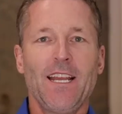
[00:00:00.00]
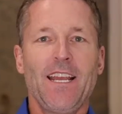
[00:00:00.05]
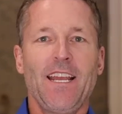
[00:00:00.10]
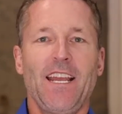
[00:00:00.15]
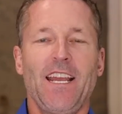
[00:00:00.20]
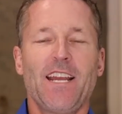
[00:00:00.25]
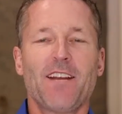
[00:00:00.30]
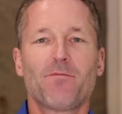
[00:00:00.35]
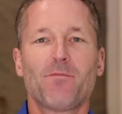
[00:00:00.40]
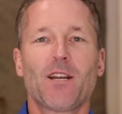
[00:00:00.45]

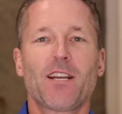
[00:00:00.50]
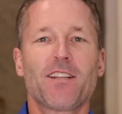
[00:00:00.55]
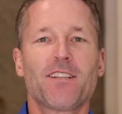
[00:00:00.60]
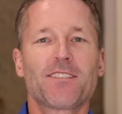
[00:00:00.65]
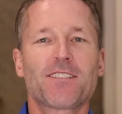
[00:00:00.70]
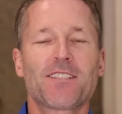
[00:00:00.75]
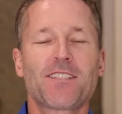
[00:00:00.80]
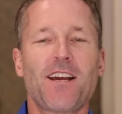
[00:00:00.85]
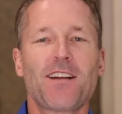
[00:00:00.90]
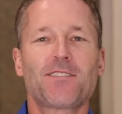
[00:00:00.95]
Hey everybody,
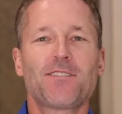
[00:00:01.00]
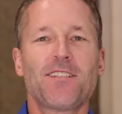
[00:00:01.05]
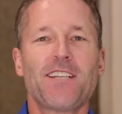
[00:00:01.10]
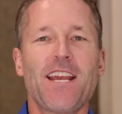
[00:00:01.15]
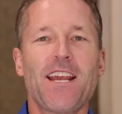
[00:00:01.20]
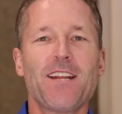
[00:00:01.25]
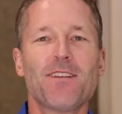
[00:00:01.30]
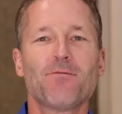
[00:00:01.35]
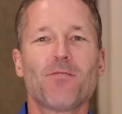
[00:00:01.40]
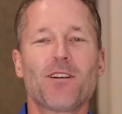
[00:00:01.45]
this is Dr.
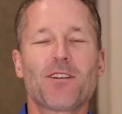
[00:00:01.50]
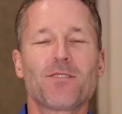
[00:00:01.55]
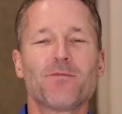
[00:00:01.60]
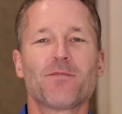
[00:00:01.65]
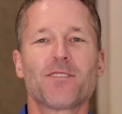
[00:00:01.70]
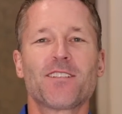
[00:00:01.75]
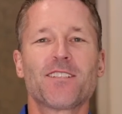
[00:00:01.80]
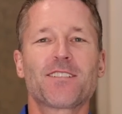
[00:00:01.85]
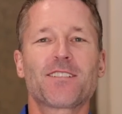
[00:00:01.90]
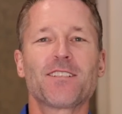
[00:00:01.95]
Dain. Welcome
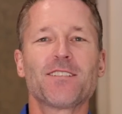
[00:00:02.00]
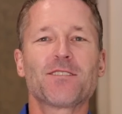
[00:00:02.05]
to this